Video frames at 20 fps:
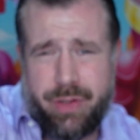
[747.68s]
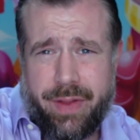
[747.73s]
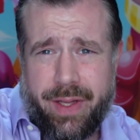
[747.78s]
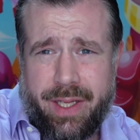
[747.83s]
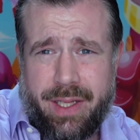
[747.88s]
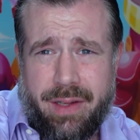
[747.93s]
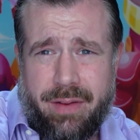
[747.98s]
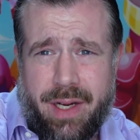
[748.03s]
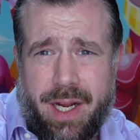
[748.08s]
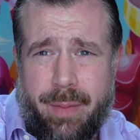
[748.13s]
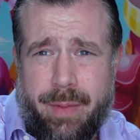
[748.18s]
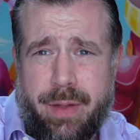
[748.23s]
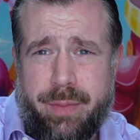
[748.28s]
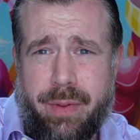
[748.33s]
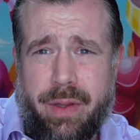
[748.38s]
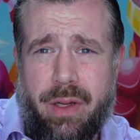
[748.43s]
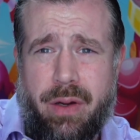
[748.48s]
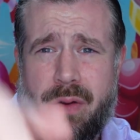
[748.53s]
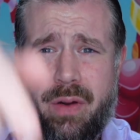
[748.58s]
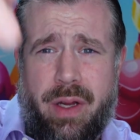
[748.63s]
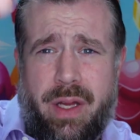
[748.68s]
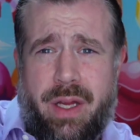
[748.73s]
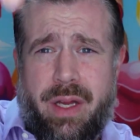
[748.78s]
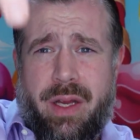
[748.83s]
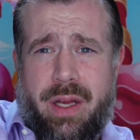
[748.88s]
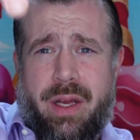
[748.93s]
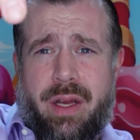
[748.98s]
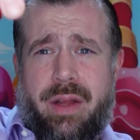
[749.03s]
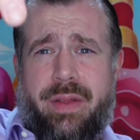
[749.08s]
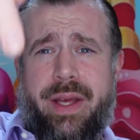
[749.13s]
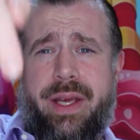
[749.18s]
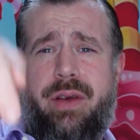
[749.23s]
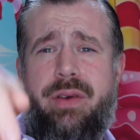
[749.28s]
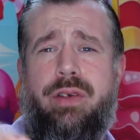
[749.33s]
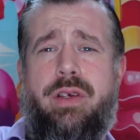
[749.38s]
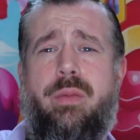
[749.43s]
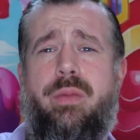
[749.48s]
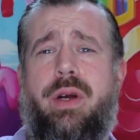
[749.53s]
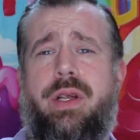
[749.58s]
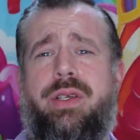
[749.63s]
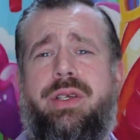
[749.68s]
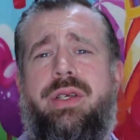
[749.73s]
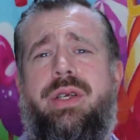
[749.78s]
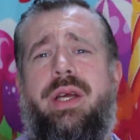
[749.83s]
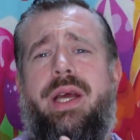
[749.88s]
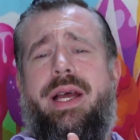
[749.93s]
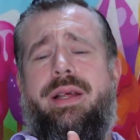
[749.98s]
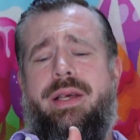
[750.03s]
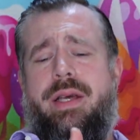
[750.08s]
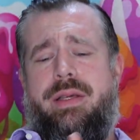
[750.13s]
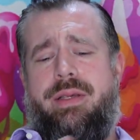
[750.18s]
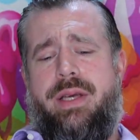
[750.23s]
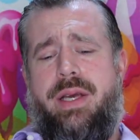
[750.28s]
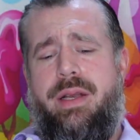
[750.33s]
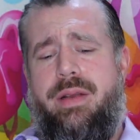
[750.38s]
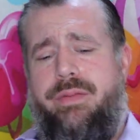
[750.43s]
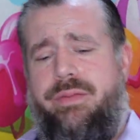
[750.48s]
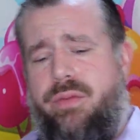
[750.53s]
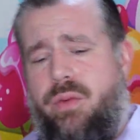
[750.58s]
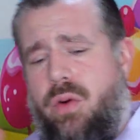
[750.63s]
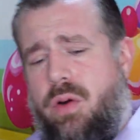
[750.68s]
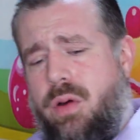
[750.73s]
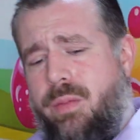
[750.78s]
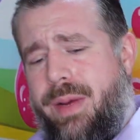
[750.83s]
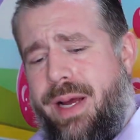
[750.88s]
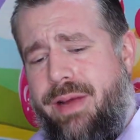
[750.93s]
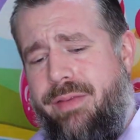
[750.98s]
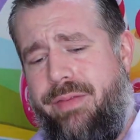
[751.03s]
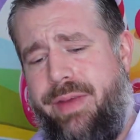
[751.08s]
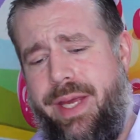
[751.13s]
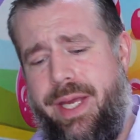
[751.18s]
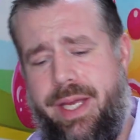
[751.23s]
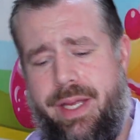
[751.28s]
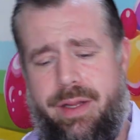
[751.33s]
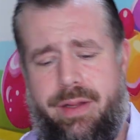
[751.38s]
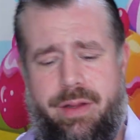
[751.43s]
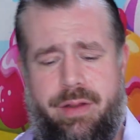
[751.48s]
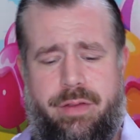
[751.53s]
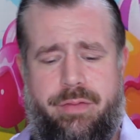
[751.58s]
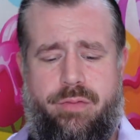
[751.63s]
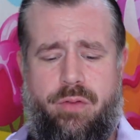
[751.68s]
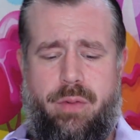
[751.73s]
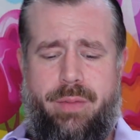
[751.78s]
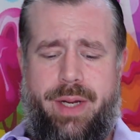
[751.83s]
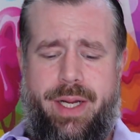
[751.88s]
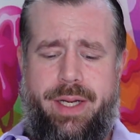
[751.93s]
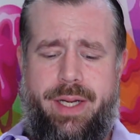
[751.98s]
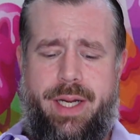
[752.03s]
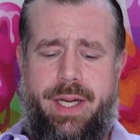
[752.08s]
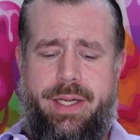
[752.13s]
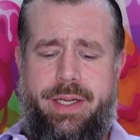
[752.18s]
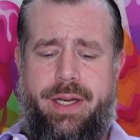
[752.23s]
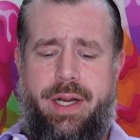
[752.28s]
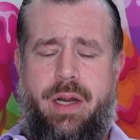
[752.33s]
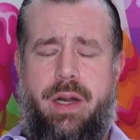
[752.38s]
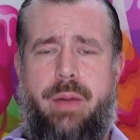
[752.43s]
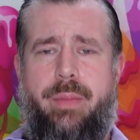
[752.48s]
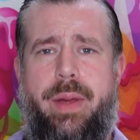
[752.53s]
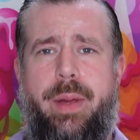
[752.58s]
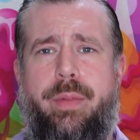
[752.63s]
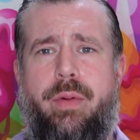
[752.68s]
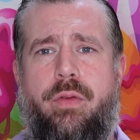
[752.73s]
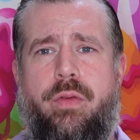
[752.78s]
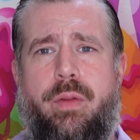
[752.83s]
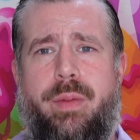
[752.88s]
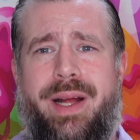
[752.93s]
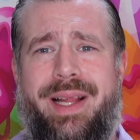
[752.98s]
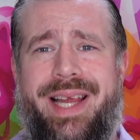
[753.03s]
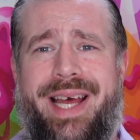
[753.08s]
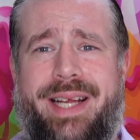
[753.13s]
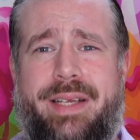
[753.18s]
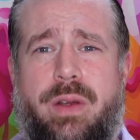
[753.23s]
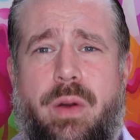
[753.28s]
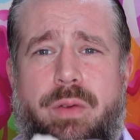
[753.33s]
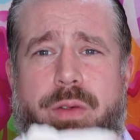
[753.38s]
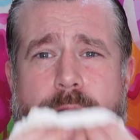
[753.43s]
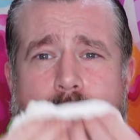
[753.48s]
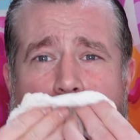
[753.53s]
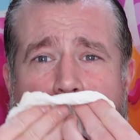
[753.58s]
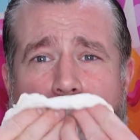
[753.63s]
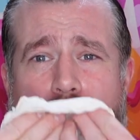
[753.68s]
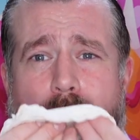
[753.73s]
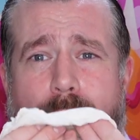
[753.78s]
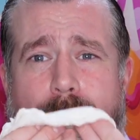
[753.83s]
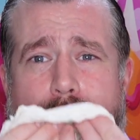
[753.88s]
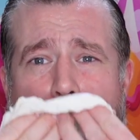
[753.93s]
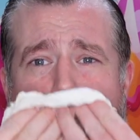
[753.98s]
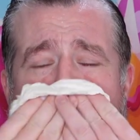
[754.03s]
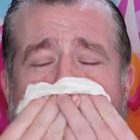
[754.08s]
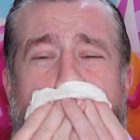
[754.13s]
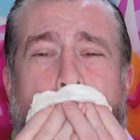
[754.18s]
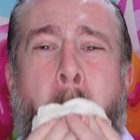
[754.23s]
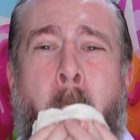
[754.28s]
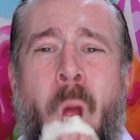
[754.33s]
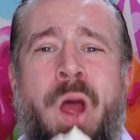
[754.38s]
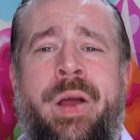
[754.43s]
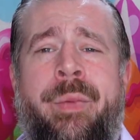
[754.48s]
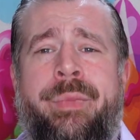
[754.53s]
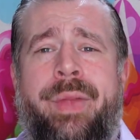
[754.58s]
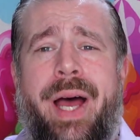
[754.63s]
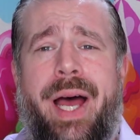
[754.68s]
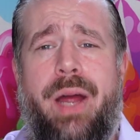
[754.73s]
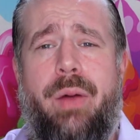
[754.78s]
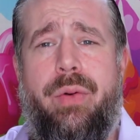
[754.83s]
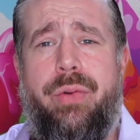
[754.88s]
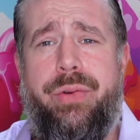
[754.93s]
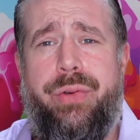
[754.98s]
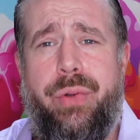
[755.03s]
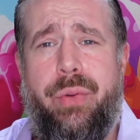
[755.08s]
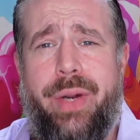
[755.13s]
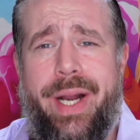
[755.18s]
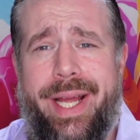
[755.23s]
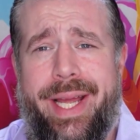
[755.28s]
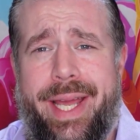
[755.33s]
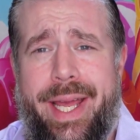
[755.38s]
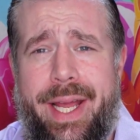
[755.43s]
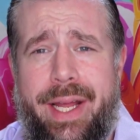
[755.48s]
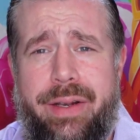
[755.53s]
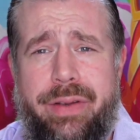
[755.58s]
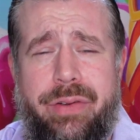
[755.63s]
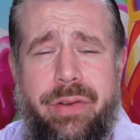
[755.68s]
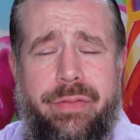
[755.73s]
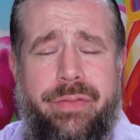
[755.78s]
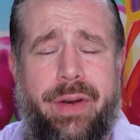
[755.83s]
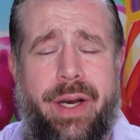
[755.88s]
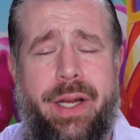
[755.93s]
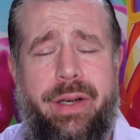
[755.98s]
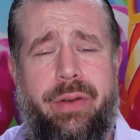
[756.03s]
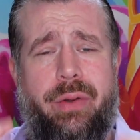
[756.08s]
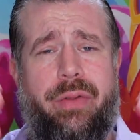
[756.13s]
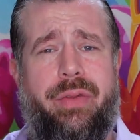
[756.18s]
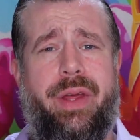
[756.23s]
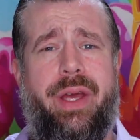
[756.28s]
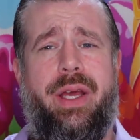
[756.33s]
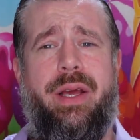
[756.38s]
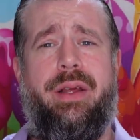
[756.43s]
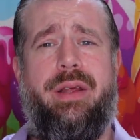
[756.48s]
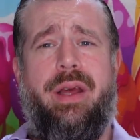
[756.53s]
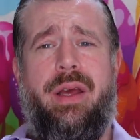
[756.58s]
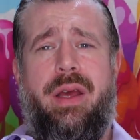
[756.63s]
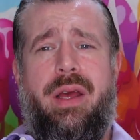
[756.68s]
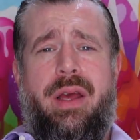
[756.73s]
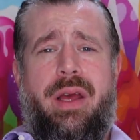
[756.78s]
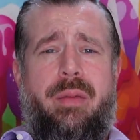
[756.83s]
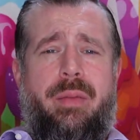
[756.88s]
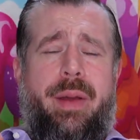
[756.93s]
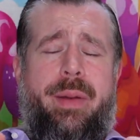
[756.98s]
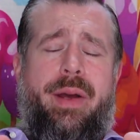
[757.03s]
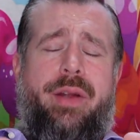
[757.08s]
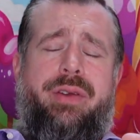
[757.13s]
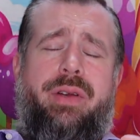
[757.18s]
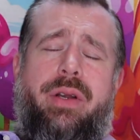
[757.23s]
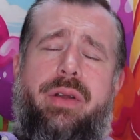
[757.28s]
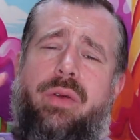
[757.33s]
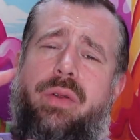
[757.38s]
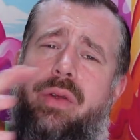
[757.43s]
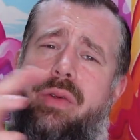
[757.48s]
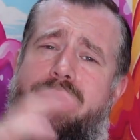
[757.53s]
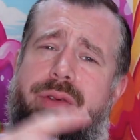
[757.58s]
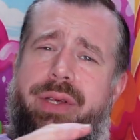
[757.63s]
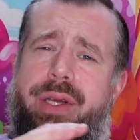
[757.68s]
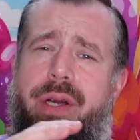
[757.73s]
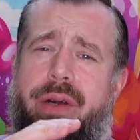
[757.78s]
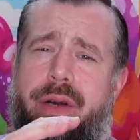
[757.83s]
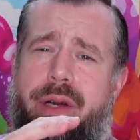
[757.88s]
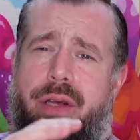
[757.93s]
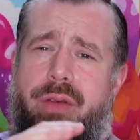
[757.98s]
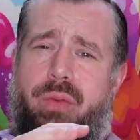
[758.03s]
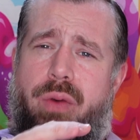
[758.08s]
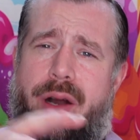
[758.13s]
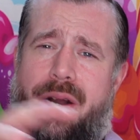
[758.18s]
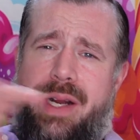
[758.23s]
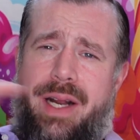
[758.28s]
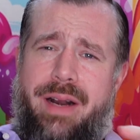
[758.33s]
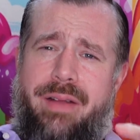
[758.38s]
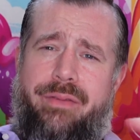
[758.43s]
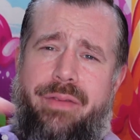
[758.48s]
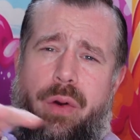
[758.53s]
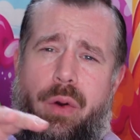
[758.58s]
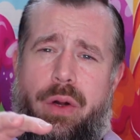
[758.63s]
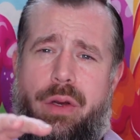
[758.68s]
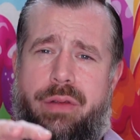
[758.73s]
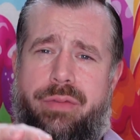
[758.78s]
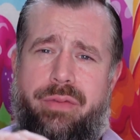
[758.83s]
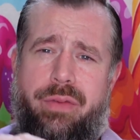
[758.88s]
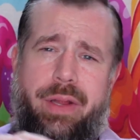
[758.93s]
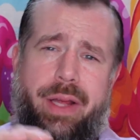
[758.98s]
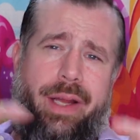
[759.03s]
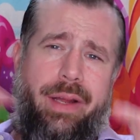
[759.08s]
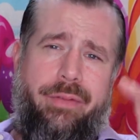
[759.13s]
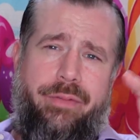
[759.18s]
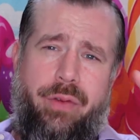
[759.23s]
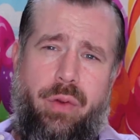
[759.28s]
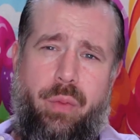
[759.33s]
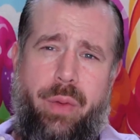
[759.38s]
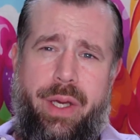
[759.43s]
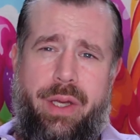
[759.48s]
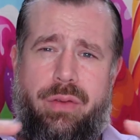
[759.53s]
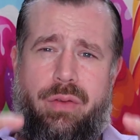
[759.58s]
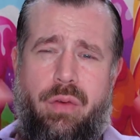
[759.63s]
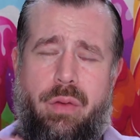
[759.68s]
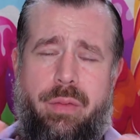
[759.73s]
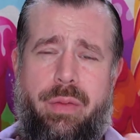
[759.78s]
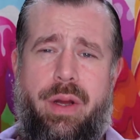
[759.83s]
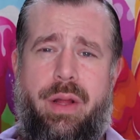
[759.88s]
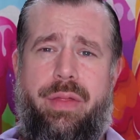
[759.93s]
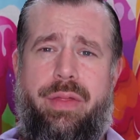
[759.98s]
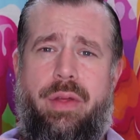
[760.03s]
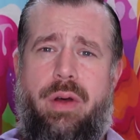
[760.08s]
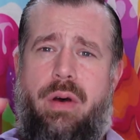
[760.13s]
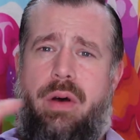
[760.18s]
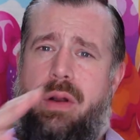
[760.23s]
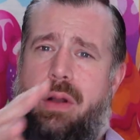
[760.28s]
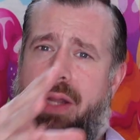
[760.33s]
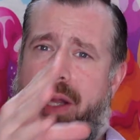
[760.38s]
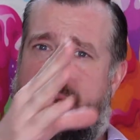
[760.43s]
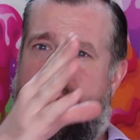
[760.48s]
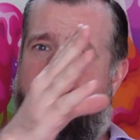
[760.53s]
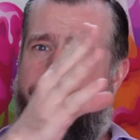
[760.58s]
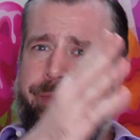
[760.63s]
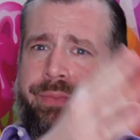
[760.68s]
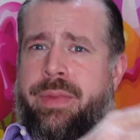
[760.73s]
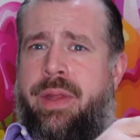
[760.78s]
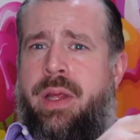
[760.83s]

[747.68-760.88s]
you think in the comments below. Thank you so much. As I said, for my vegans, for my non-dairy people, for my lactose intolerant people, I will do what I can to find new things. Maybe I'll try to do a little series where I kind of focus for like a few weeks to a month on like